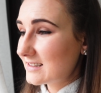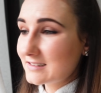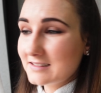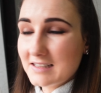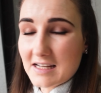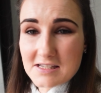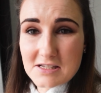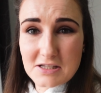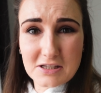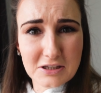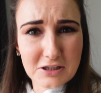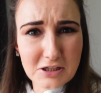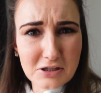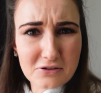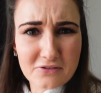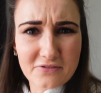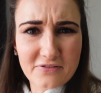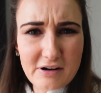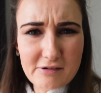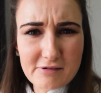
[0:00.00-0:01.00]
doesn't
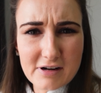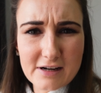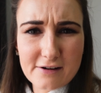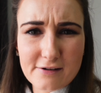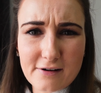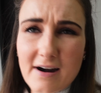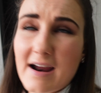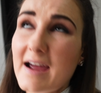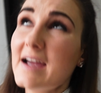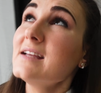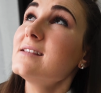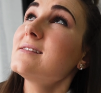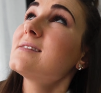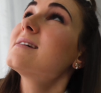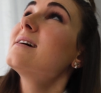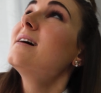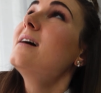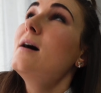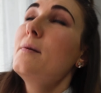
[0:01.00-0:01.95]
look very great,